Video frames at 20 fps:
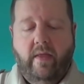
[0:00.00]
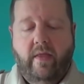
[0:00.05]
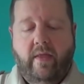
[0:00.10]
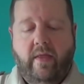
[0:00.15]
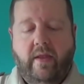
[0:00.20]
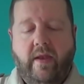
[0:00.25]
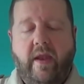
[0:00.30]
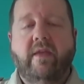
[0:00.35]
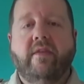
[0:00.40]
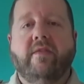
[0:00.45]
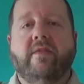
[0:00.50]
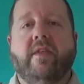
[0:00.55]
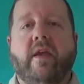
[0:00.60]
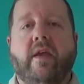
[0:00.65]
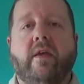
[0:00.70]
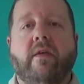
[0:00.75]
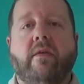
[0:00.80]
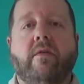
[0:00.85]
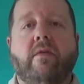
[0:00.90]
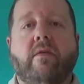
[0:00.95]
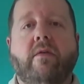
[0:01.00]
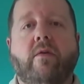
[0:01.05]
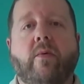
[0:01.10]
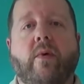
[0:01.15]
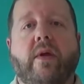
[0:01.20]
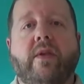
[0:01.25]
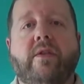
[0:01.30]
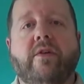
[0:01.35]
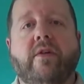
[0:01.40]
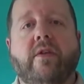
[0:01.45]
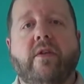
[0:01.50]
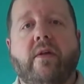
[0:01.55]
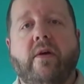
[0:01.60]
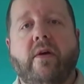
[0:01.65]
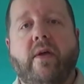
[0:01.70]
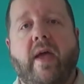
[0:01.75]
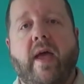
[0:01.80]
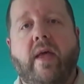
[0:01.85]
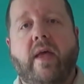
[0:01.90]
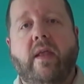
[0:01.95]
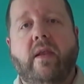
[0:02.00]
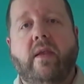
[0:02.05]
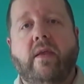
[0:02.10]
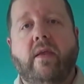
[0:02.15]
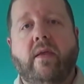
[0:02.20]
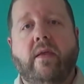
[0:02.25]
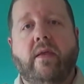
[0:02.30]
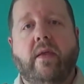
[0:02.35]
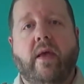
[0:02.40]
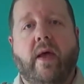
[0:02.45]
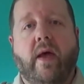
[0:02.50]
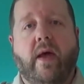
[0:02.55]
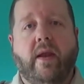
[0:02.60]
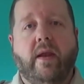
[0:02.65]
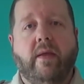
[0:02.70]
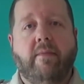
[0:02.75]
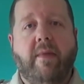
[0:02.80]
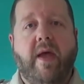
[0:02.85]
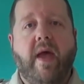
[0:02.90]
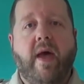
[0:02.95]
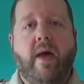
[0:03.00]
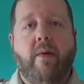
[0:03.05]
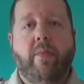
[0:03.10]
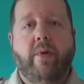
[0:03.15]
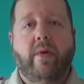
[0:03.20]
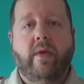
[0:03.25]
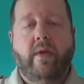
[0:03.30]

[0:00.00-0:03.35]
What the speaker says: the next thing you want to look at on a map